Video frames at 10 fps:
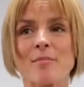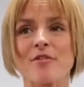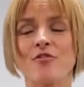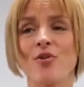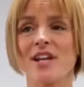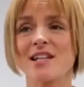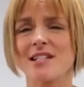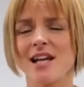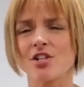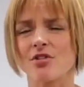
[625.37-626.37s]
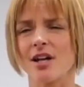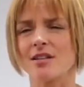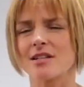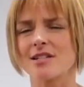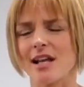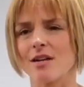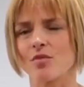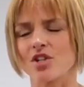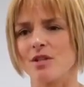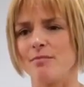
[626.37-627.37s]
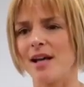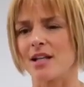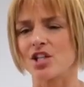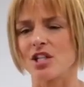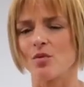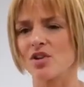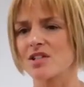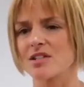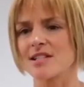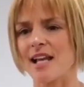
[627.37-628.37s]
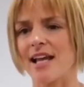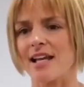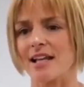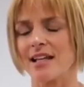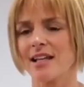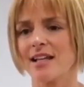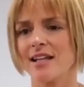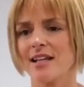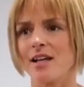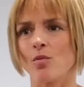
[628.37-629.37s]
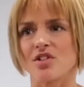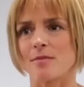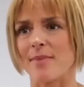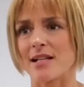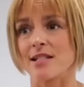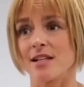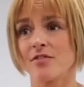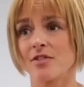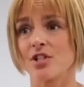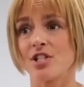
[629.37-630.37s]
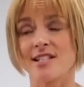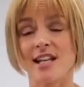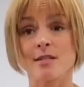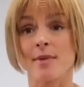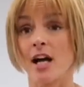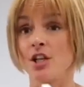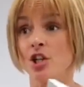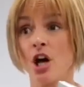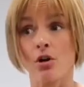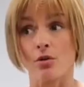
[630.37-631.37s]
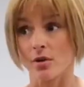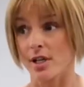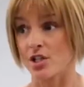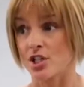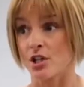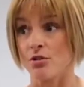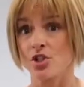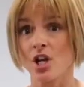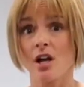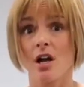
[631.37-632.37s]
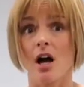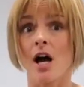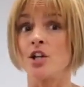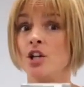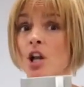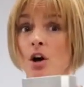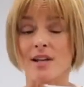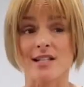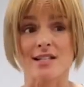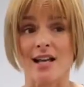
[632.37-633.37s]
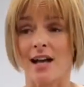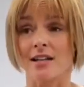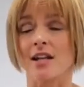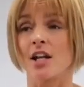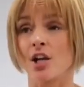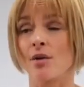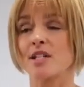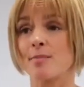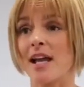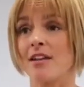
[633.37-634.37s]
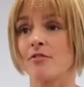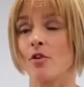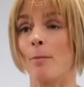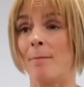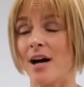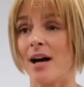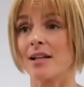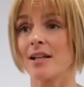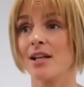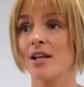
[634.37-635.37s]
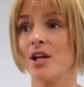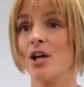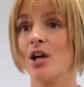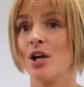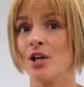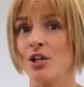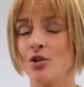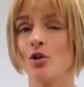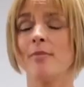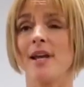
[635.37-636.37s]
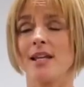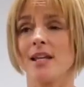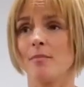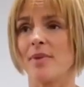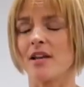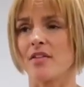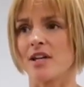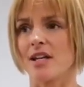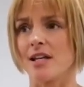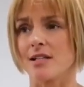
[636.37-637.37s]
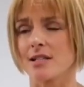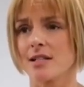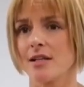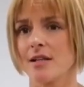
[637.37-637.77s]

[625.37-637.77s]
But 4 years later, I understand what she meant. She wasn't saying it wasn't massive. She said to me, "I know it's huge, I know it's sad, and I know it's painful, but you're making it bigger than it is."